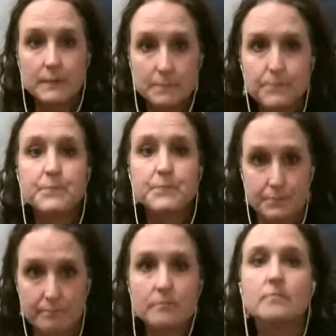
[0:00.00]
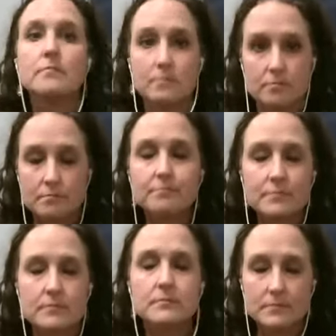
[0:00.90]
the regular contact
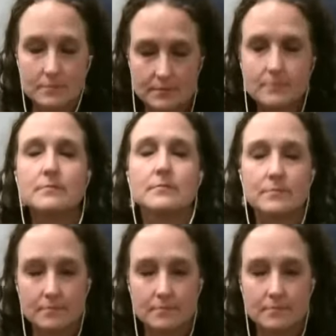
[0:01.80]
that you have with them.